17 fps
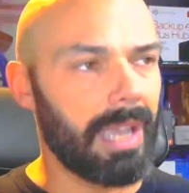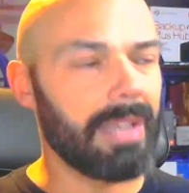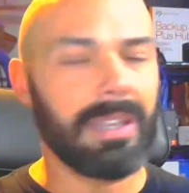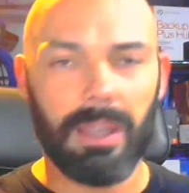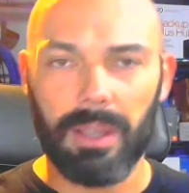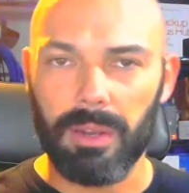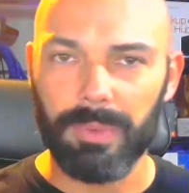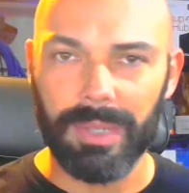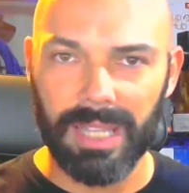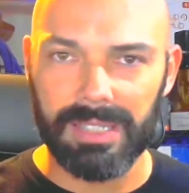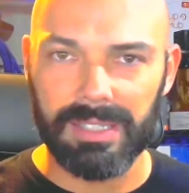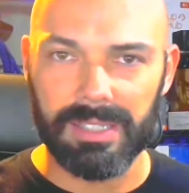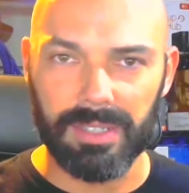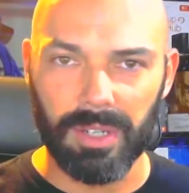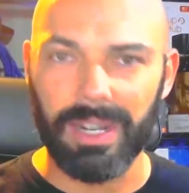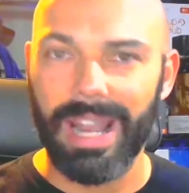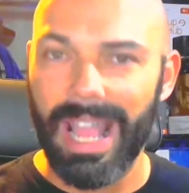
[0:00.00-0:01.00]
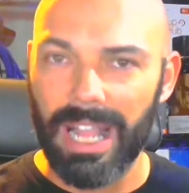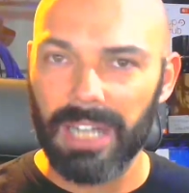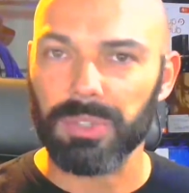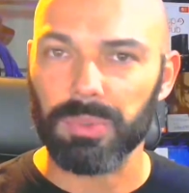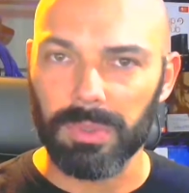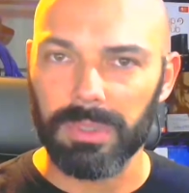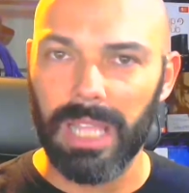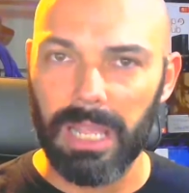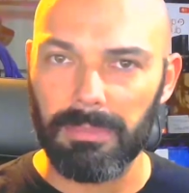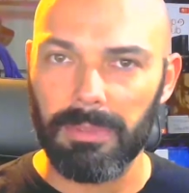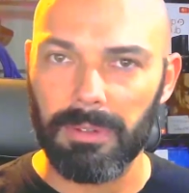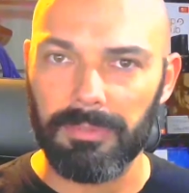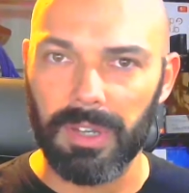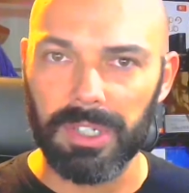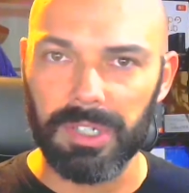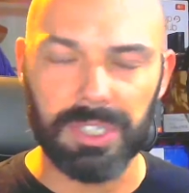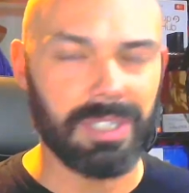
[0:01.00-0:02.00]
And now I realize these aren't actual Lambda
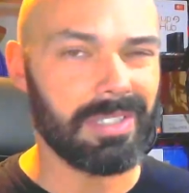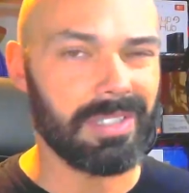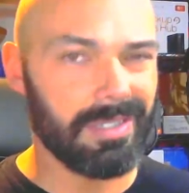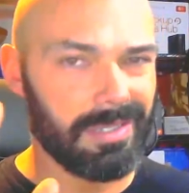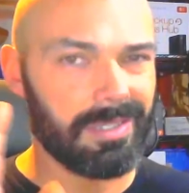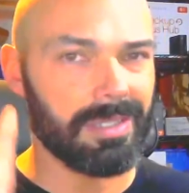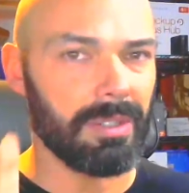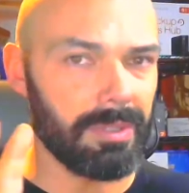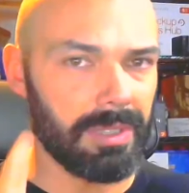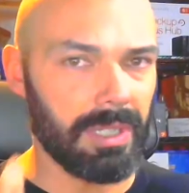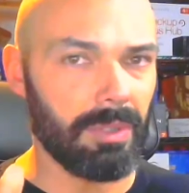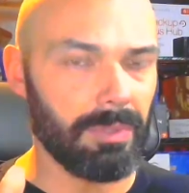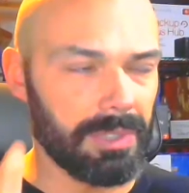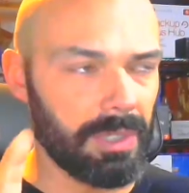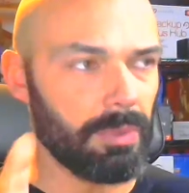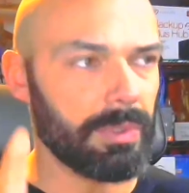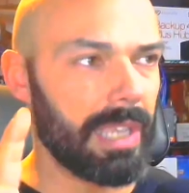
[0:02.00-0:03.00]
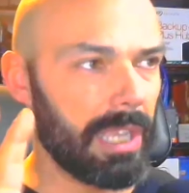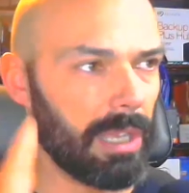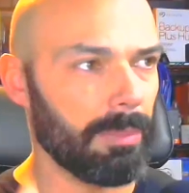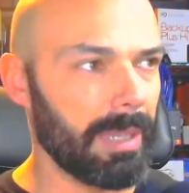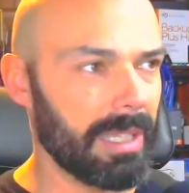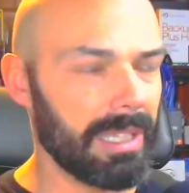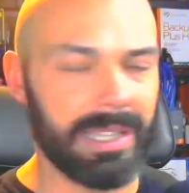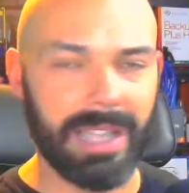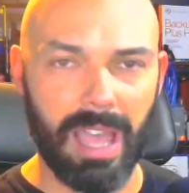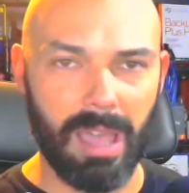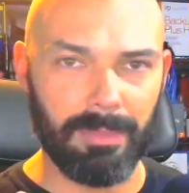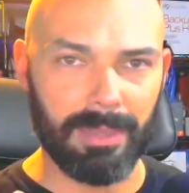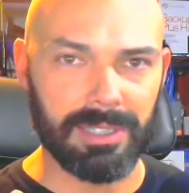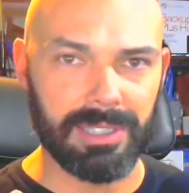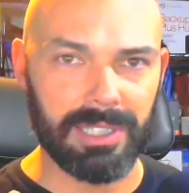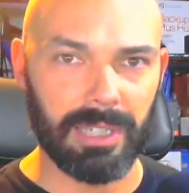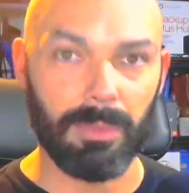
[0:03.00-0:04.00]
functions, so don't, don't kill me in the
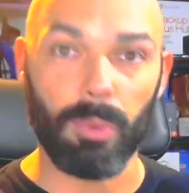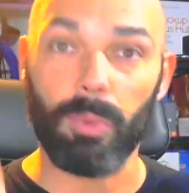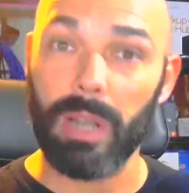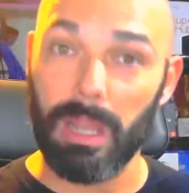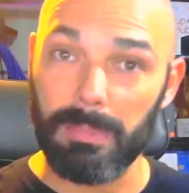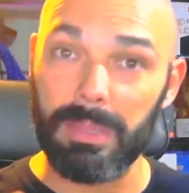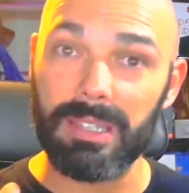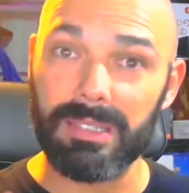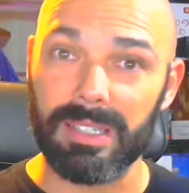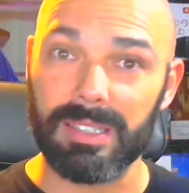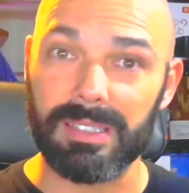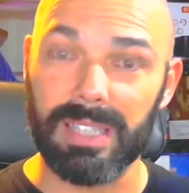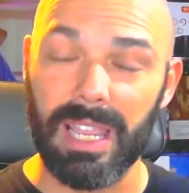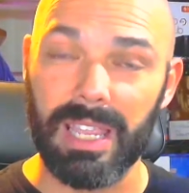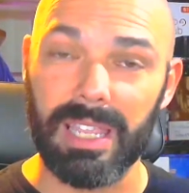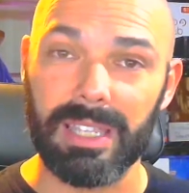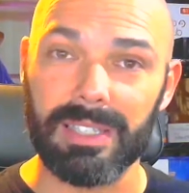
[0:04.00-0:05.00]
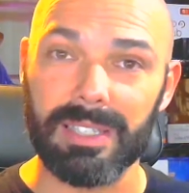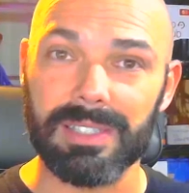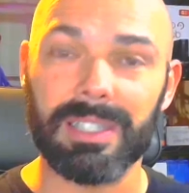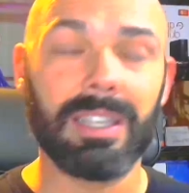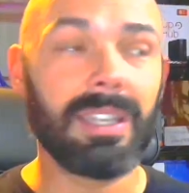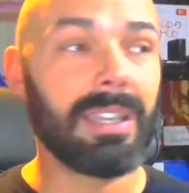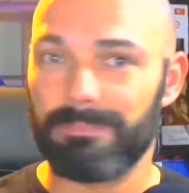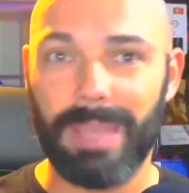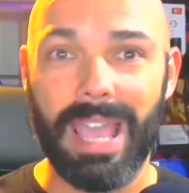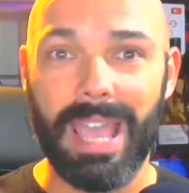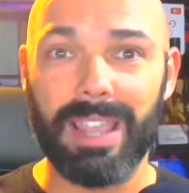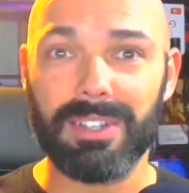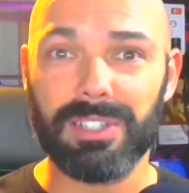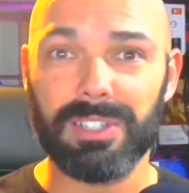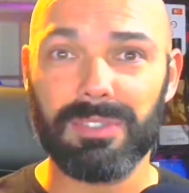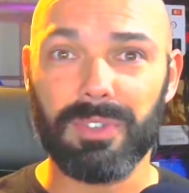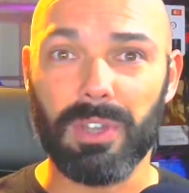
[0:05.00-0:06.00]
comments here. But what I mean to say is
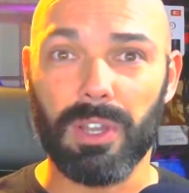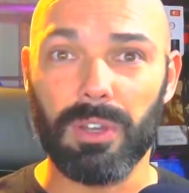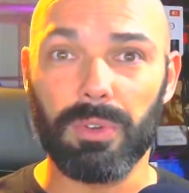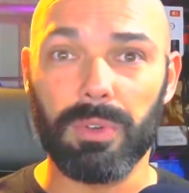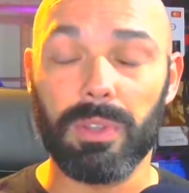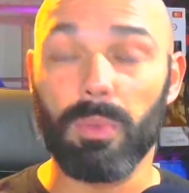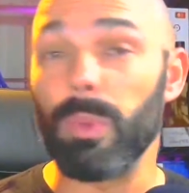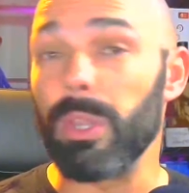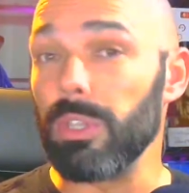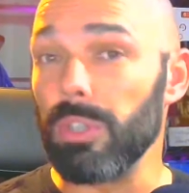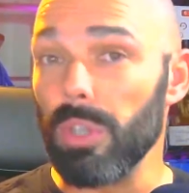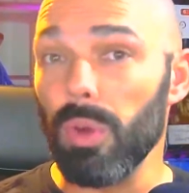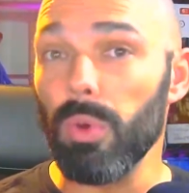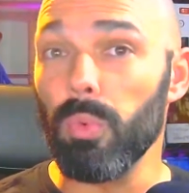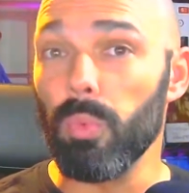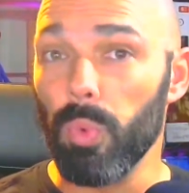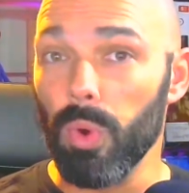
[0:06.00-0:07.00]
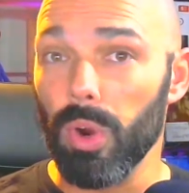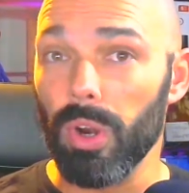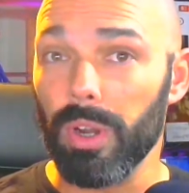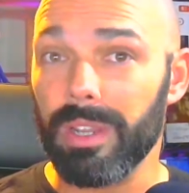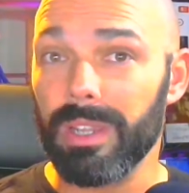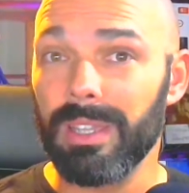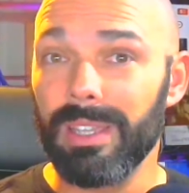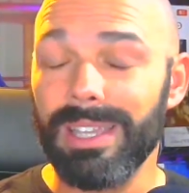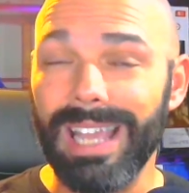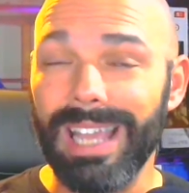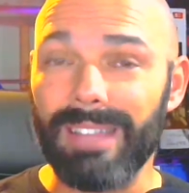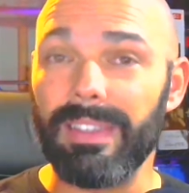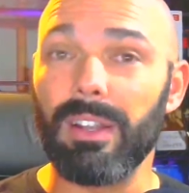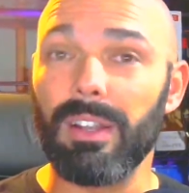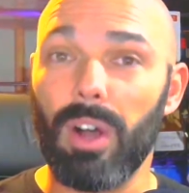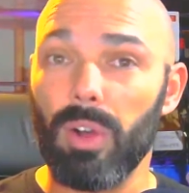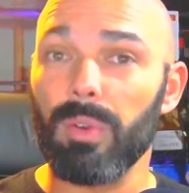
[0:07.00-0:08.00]
packages of code that we know work
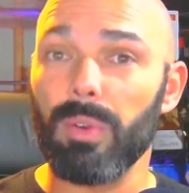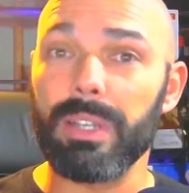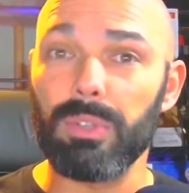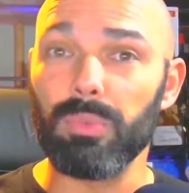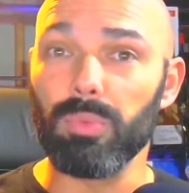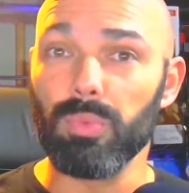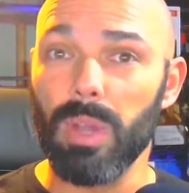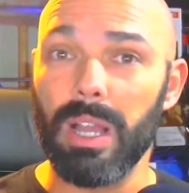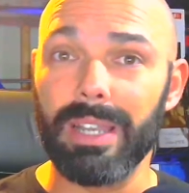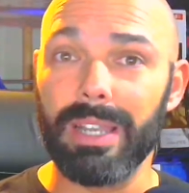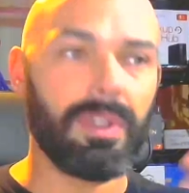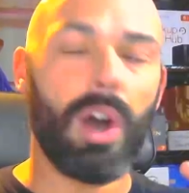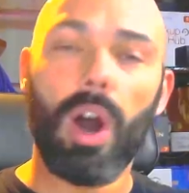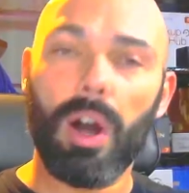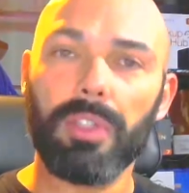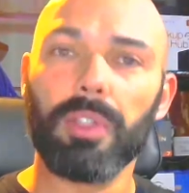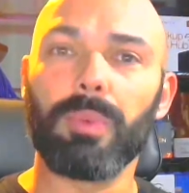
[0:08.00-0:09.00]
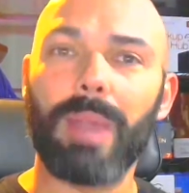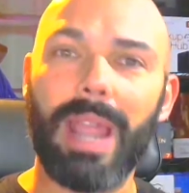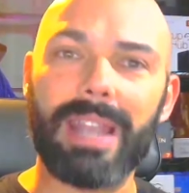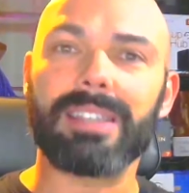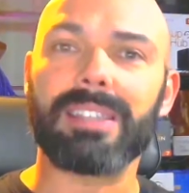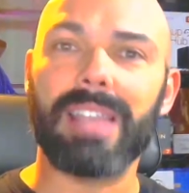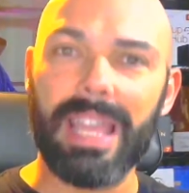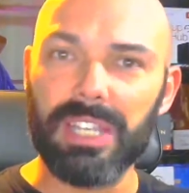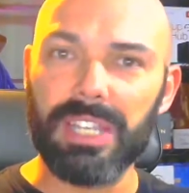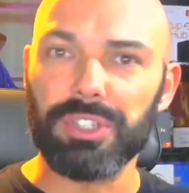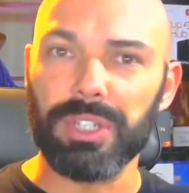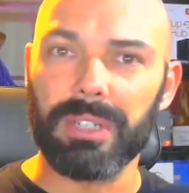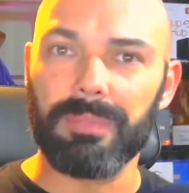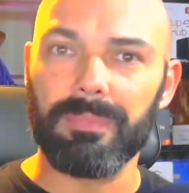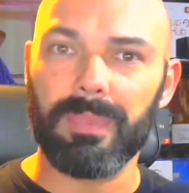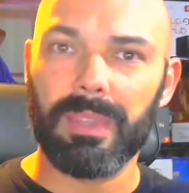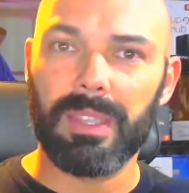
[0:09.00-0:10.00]
and that already run on the Radix
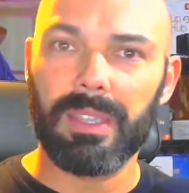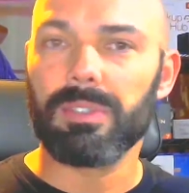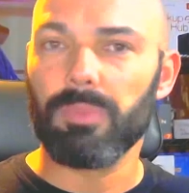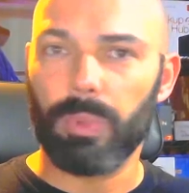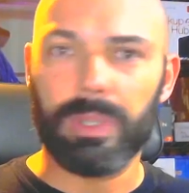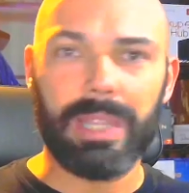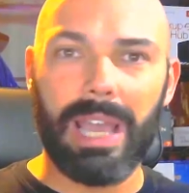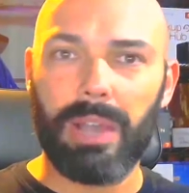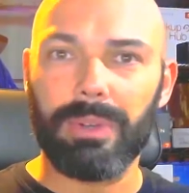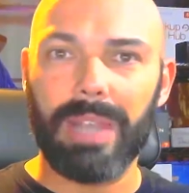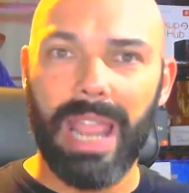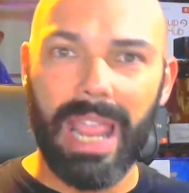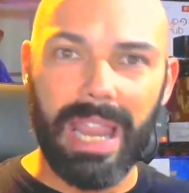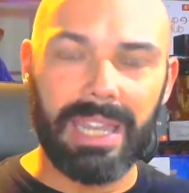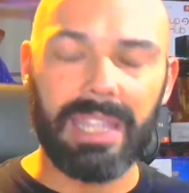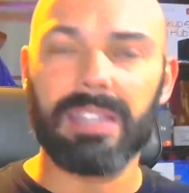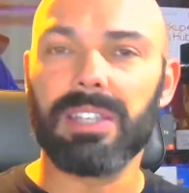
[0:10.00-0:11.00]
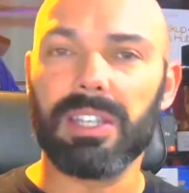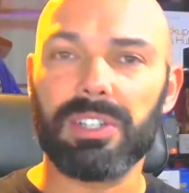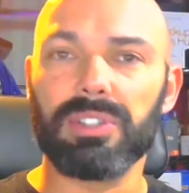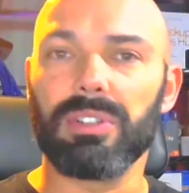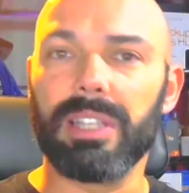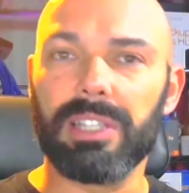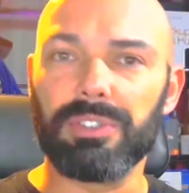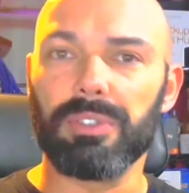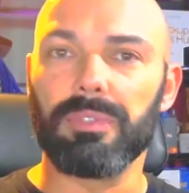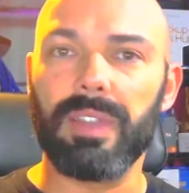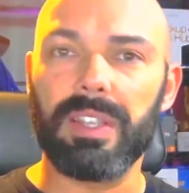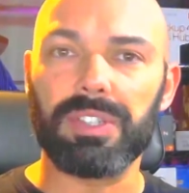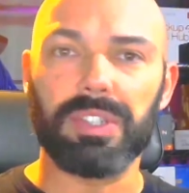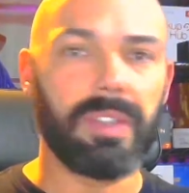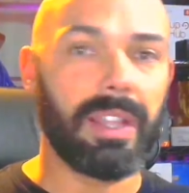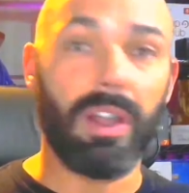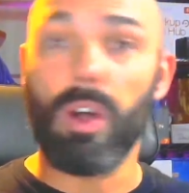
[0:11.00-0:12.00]
engine without any additional
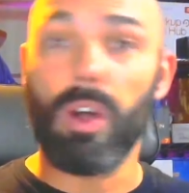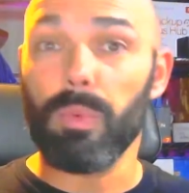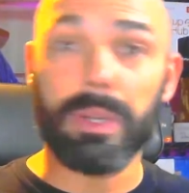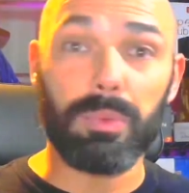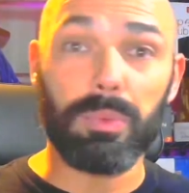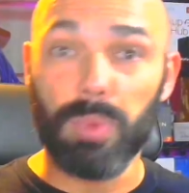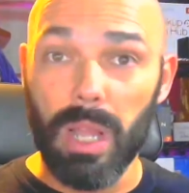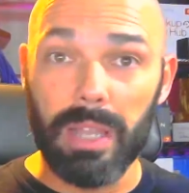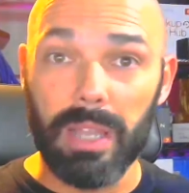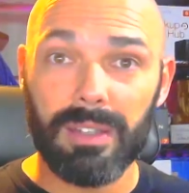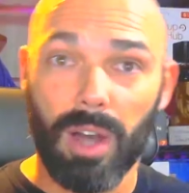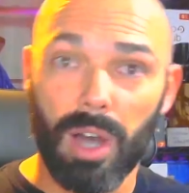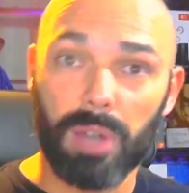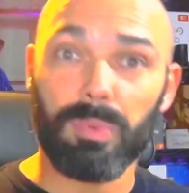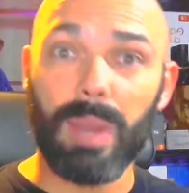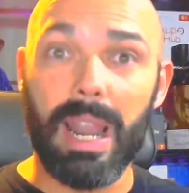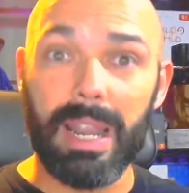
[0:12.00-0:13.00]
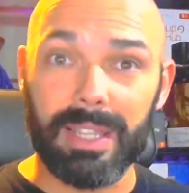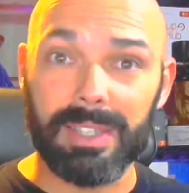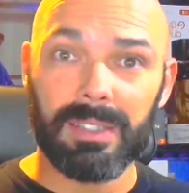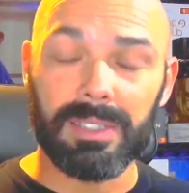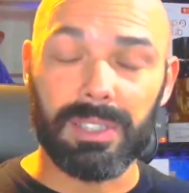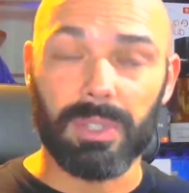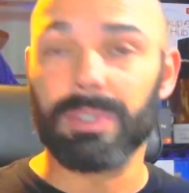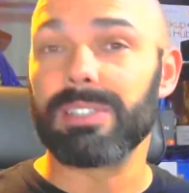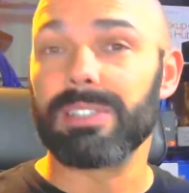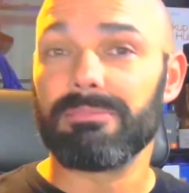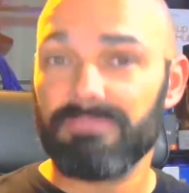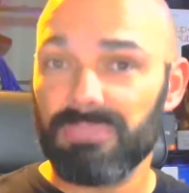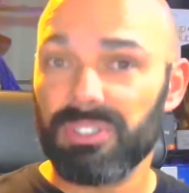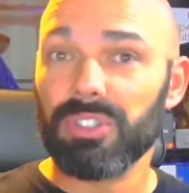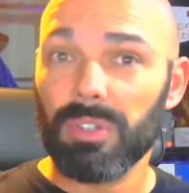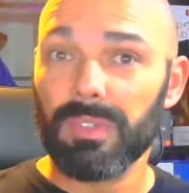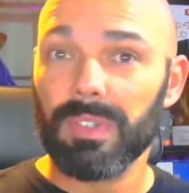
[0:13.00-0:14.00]
intervention they already run on Radix. So it's
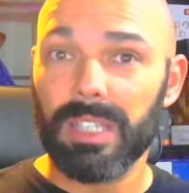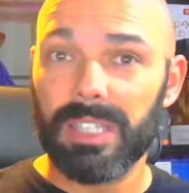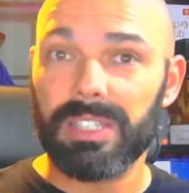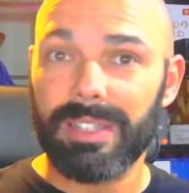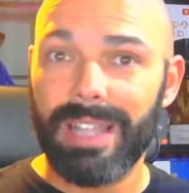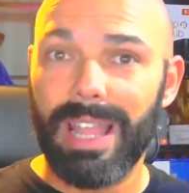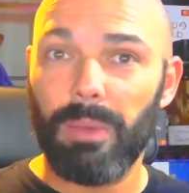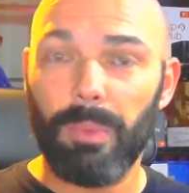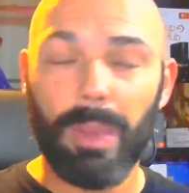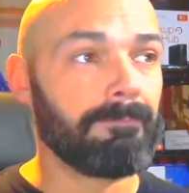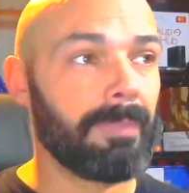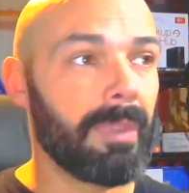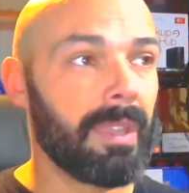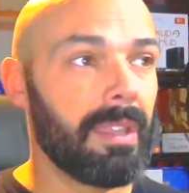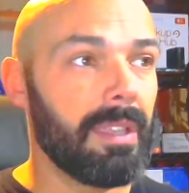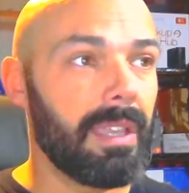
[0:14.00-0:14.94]
serverless in that way.